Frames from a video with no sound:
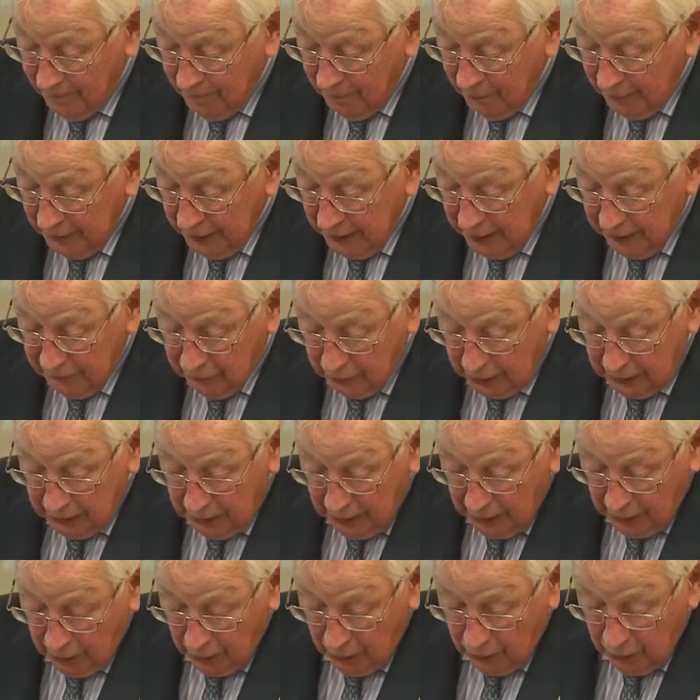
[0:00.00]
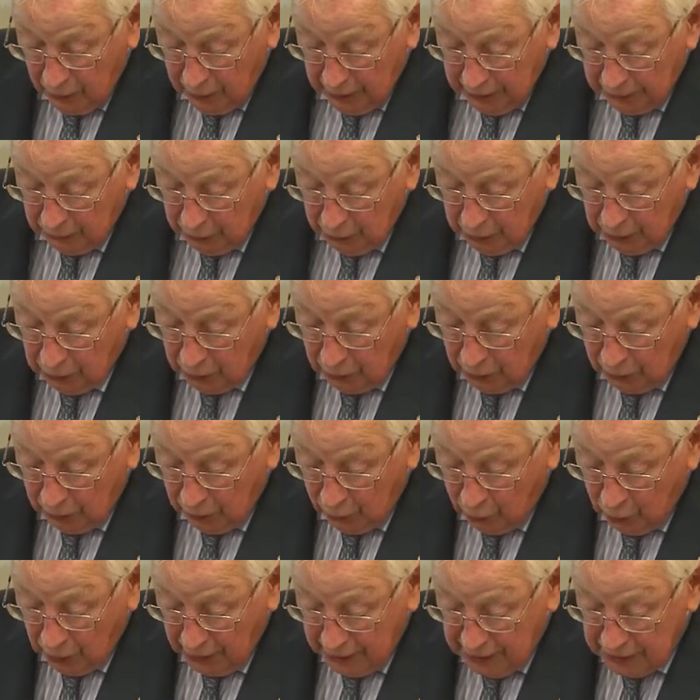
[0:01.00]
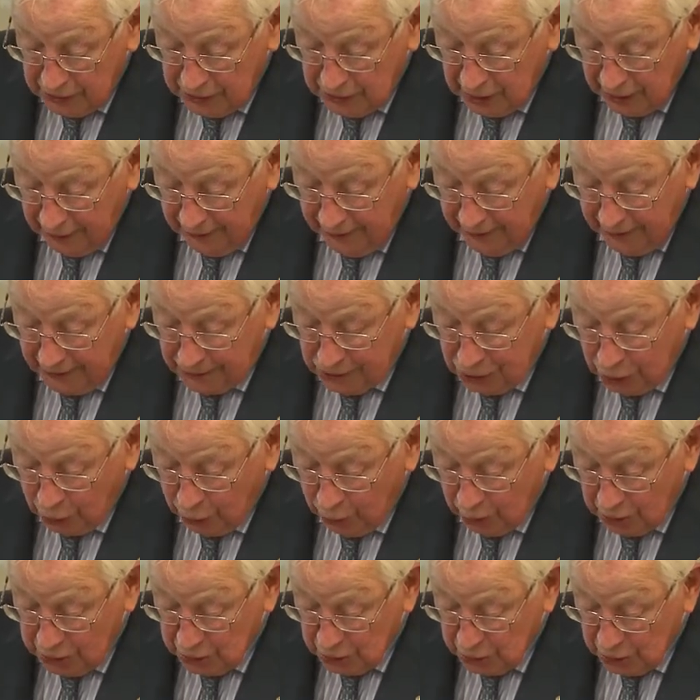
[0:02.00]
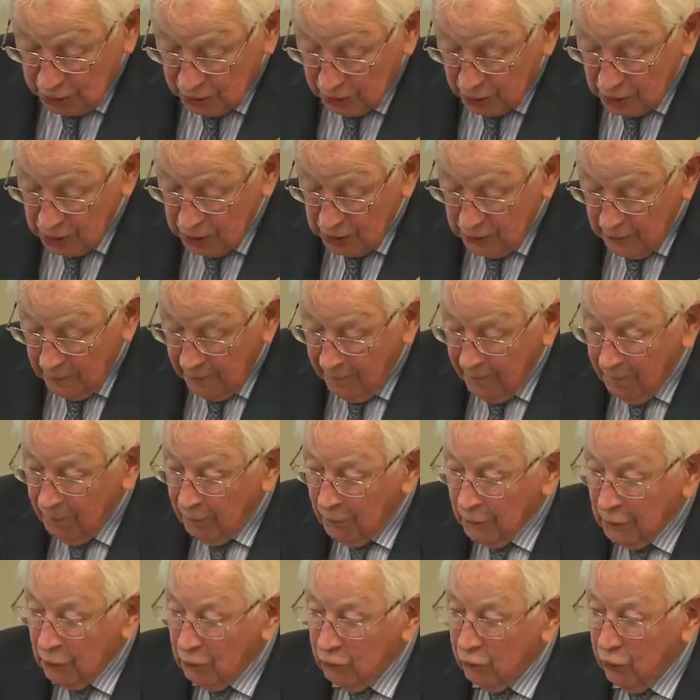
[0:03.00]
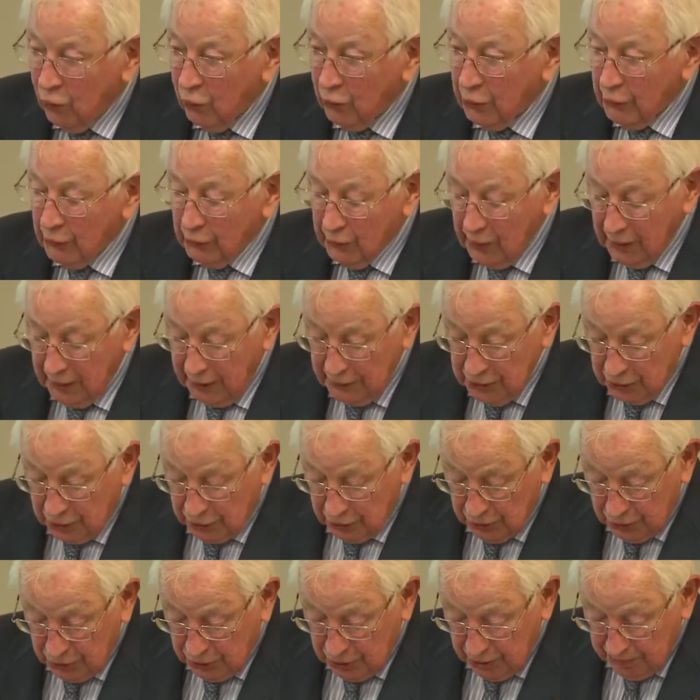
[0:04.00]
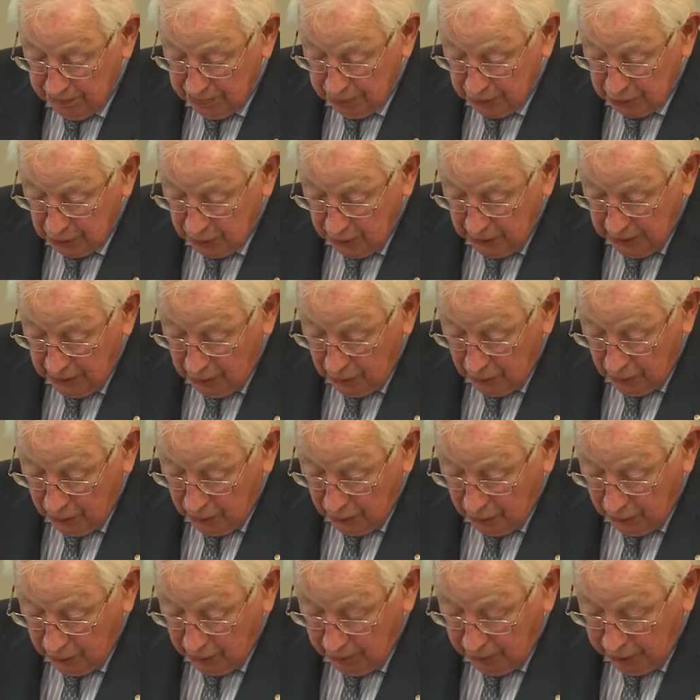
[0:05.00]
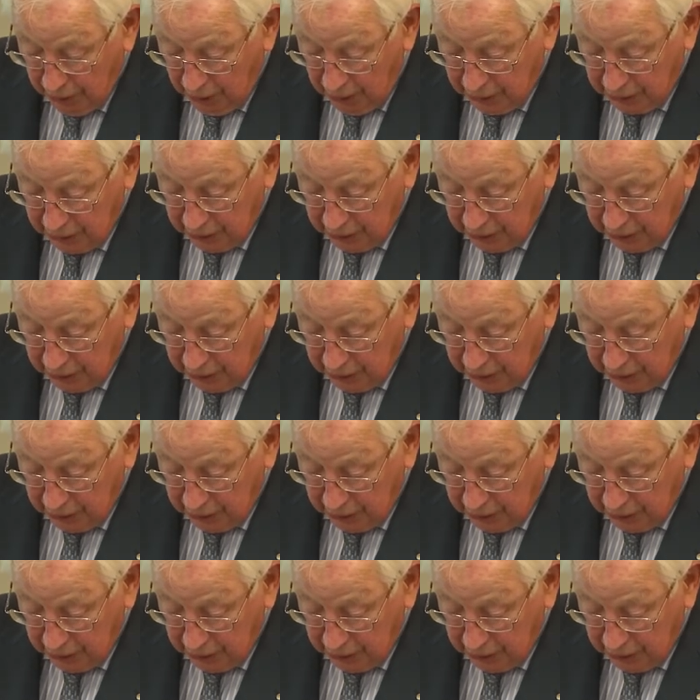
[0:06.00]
legislation, even though it will raise large questions for the relationship